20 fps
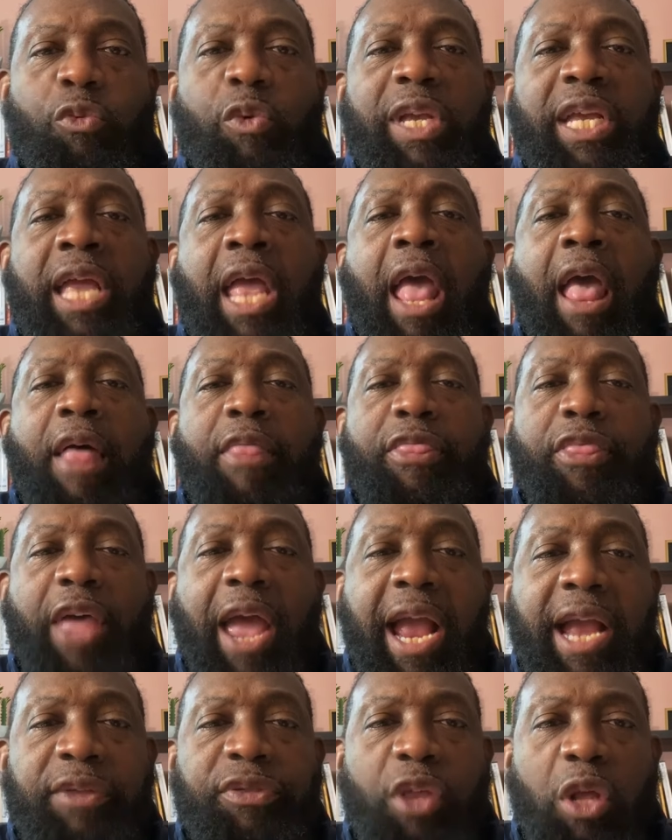We
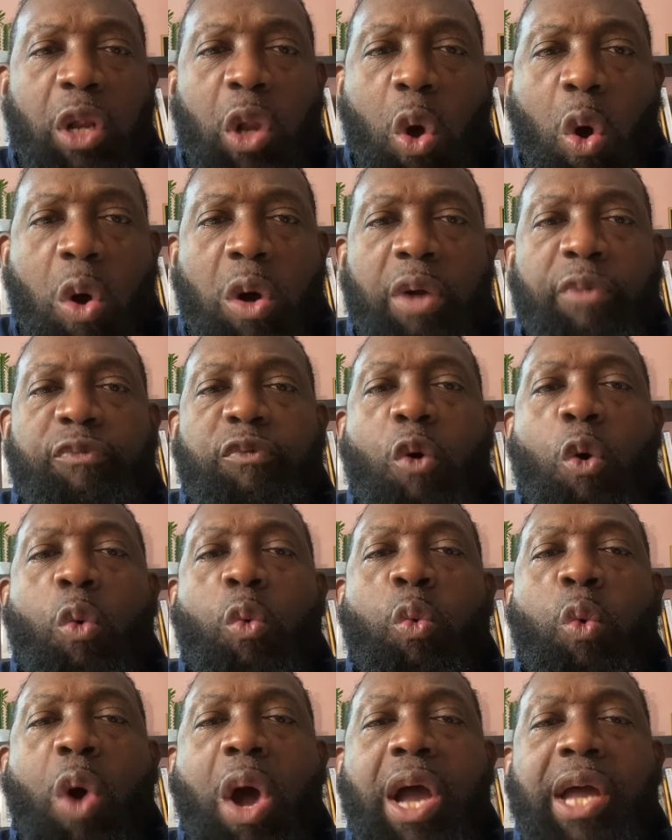thank the Lord for
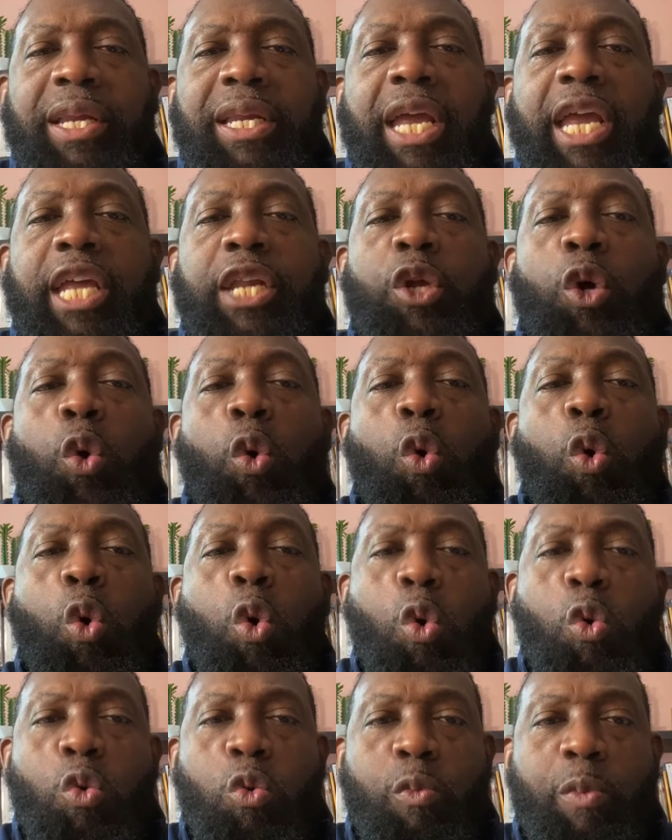what and
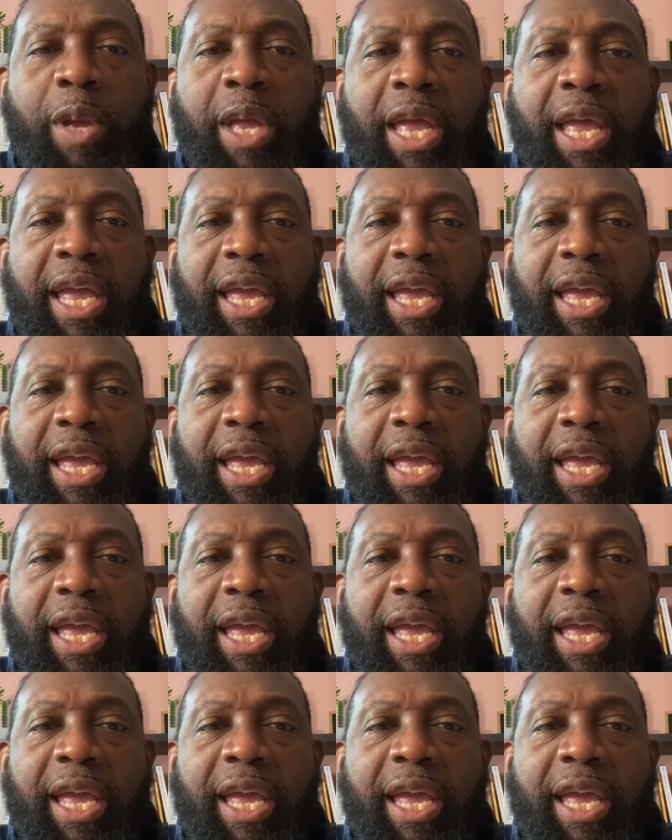whom